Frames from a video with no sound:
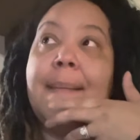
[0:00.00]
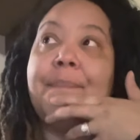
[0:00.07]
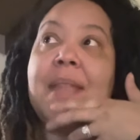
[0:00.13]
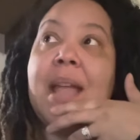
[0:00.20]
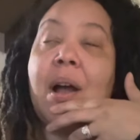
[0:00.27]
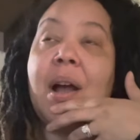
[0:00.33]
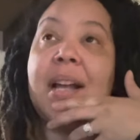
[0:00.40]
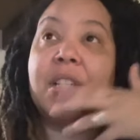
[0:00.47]

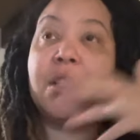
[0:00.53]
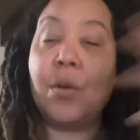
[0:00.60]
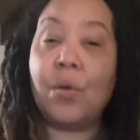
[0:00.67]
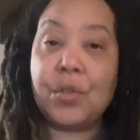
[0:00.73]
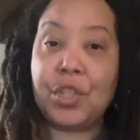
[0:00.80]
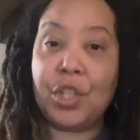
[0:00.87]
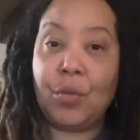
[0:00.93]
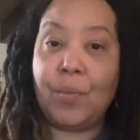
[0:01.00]
Now, I
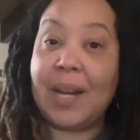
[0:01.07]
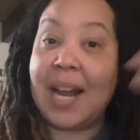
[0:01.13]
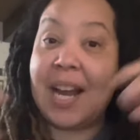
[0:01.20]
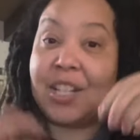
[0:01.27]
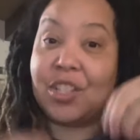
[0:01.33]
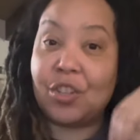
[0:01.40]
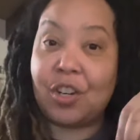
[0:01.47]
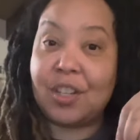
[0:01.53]
told you when
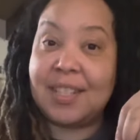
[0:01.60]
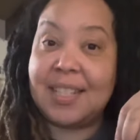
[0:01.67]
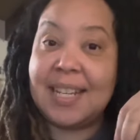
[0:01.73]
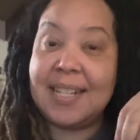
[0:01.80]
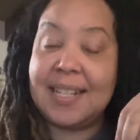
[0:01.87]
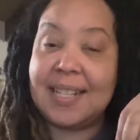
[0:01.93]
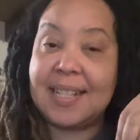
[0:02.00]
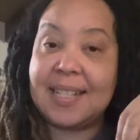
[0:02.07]
I start
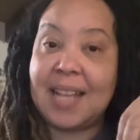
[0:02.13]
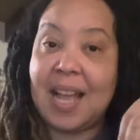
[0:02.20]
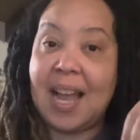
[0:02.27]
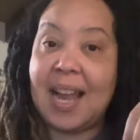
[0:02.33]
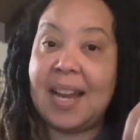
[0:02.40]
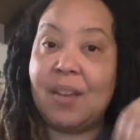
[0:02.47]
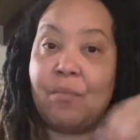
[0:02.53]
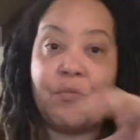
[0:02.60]
seeds
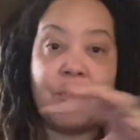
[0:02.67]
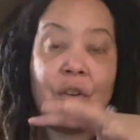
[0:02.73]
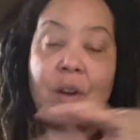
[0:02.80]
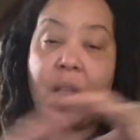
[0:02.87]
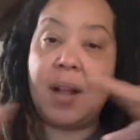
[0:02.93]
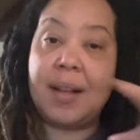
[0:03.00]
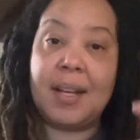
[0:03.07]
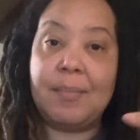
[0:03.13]
inside, they're
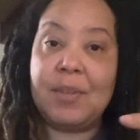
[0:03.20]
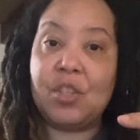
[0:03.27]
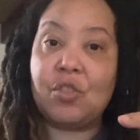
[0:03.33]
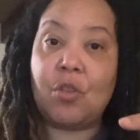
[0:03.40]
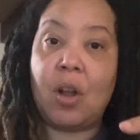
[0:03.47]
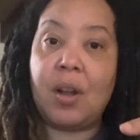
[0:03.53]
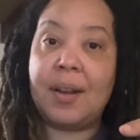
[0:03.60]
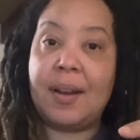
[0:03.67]
not going to be
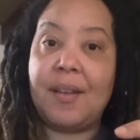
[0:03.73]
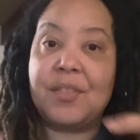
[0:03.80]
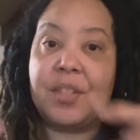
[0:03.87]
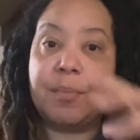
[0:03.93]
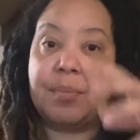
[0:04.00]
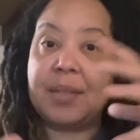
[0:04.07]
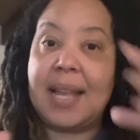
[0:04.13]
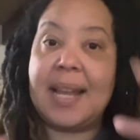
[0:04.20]
strong enough
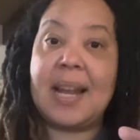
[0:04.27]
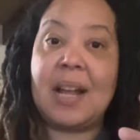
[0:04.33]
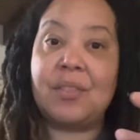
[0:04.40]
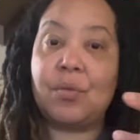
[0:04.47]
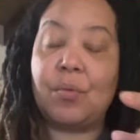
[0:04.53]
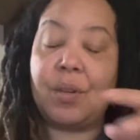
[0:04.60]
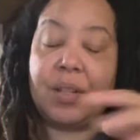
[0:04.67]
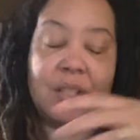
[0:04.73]
to plant
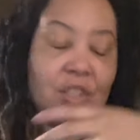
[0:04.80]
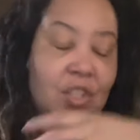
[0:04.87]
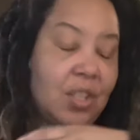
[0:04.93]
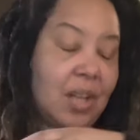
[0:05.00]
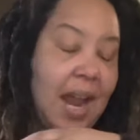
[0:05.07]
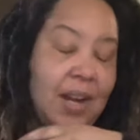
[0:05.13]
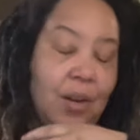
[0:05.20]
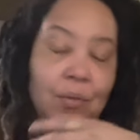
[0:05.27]
outdoors.
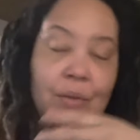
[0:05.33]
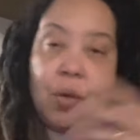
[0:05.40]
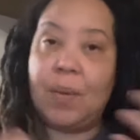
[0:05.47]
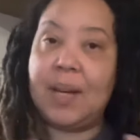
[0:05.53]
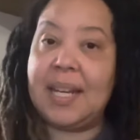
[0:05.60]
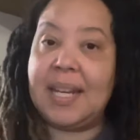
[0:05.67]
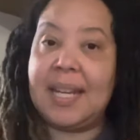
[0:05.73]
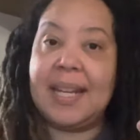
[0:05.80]
Just, I don't know
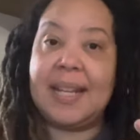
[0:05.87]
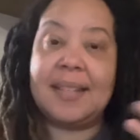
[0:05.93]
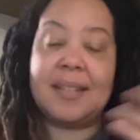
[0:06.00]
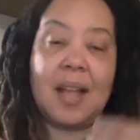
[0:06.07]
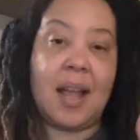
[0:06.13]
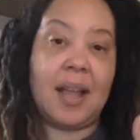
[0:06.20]
what it is.